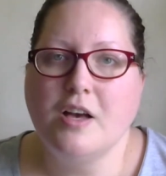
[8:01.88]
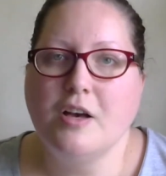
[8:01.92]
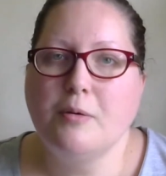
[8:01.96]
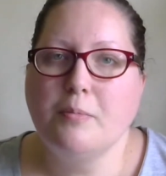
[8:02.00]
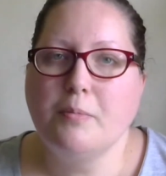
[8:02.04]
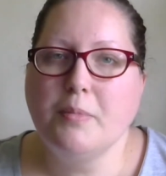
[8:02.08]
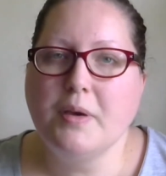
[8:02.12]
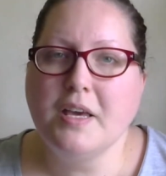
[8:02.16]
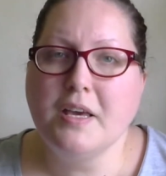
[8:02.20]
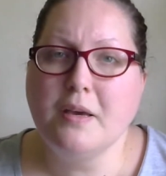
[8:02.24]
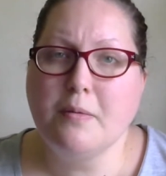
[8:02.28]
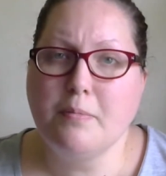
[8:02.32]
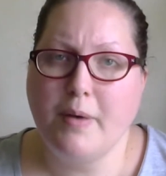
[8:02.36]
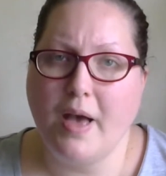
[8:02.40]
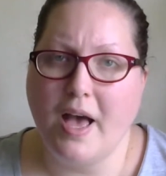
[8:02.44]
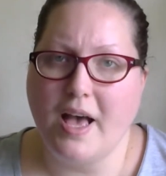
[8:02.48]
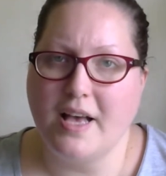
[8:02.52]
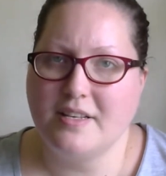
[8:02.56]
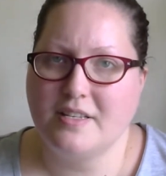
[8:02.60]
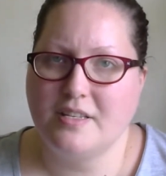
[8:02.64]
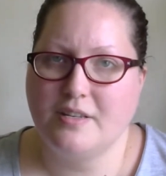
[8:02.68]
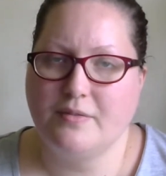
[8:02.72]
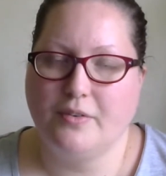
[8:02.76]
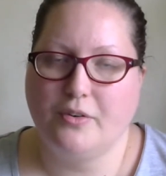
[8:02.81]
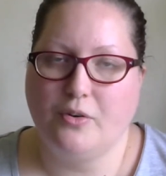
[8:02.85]
Being
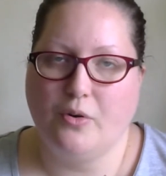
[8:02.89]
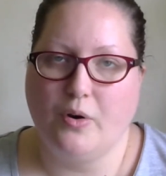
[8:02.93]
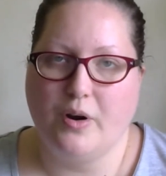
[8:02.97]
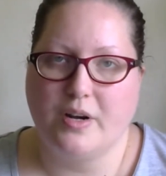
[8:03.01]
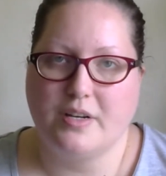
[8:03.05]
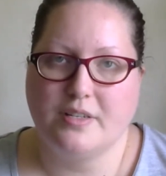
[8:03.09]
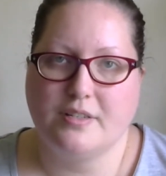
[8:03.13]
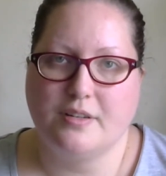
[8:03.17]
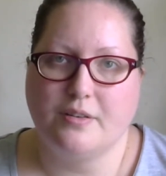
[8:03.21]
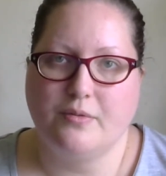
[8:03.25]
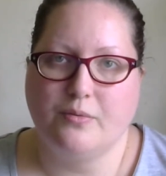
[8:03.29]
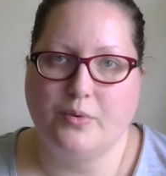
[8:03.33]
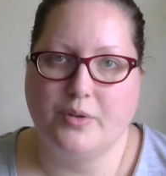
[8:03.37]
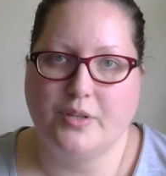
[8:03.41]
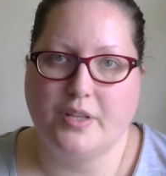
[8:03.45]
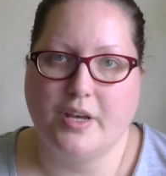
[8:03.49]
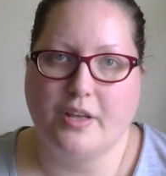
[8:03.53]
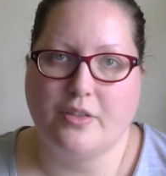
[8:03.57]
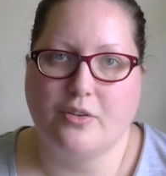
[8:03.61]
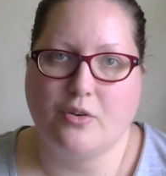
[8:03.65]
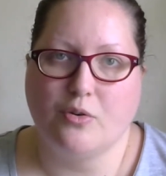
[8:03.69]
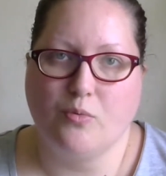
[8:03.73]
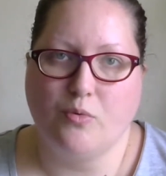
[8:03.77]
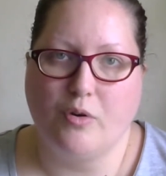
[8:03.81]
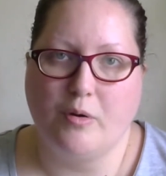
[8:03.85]
passive-aggressive with
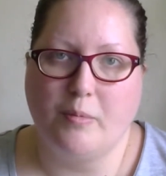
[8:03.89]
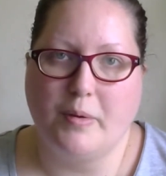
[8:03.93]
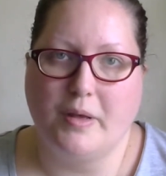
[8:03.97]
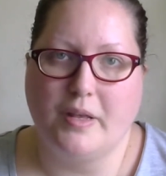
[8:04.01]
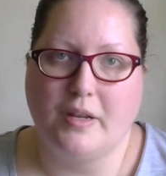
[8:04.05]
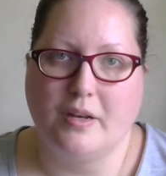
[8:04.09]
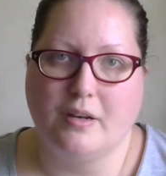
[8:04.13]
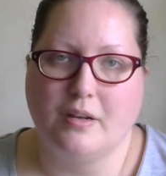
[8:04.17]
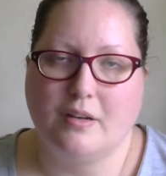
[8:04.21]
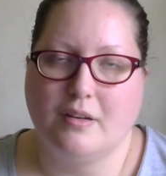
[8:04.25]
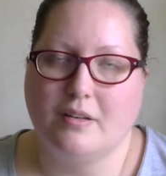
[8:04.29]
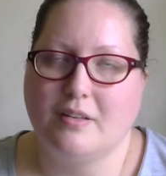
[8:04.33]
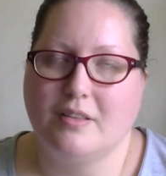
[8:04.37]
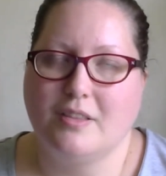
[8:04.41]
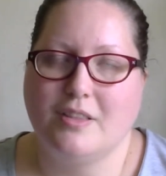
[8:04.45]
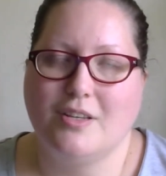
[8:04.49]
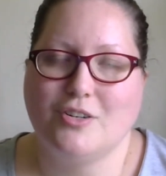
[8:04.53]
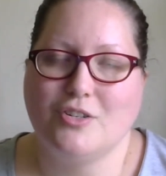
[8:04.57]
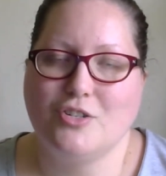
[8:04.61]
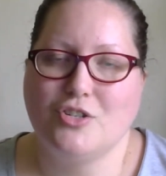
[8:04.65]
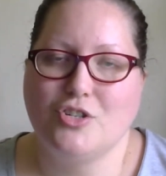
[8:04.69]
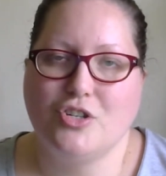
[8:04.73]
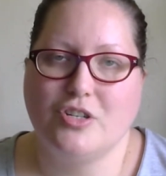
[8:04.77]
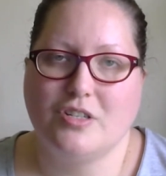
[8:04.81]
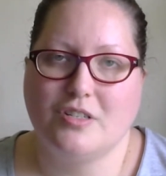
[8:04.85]
other women,
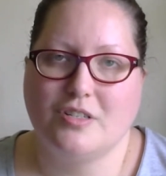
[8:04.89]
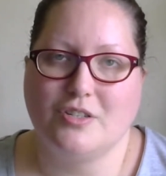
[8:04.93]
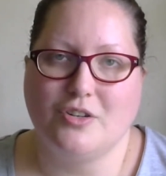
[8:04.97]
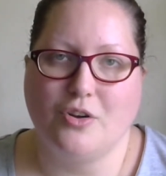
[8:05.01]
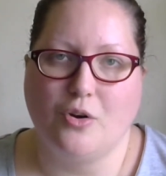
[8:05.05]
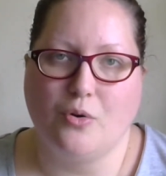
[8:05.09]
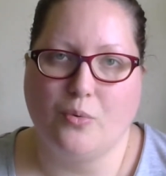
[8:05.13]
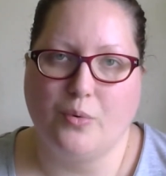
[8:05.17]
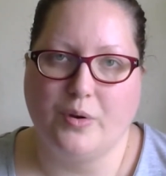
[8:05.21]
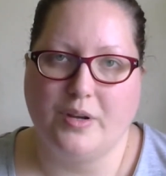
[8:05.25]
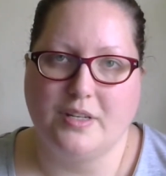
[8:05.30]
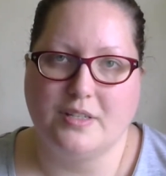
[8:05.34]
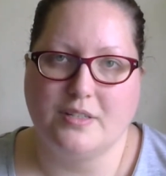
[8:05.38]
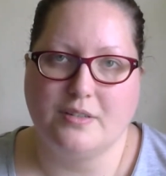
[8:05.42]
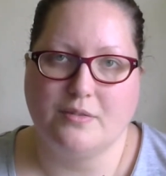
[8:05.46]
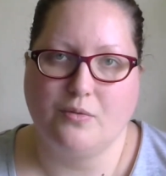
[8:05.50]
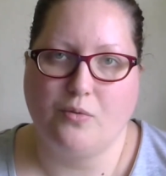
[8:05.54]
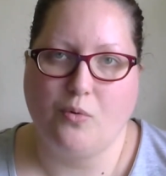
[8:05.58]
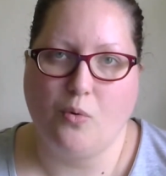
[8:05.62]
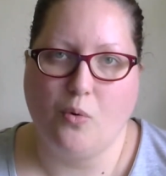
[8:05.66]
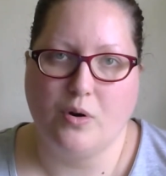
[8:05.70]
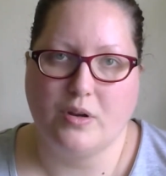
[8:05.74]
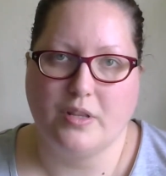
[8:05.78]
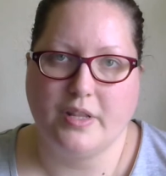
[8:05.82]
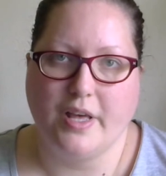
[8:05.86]
there's just no reason
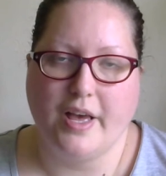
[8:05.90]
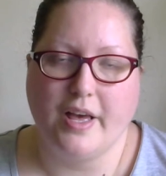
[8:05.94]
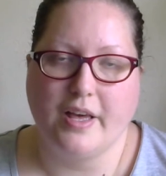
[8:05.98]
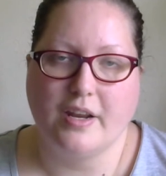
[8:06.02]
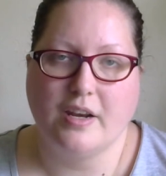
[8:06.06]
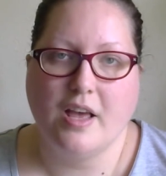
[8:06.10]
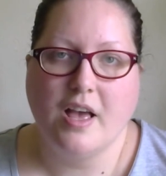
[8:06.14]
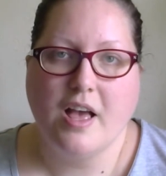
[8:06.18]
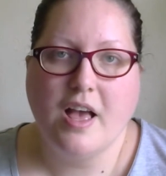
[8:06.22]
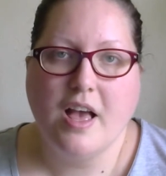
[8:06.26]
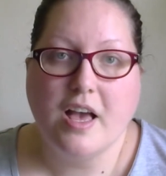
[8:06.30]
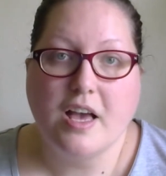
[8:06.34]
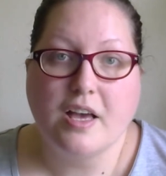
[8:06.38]
for that.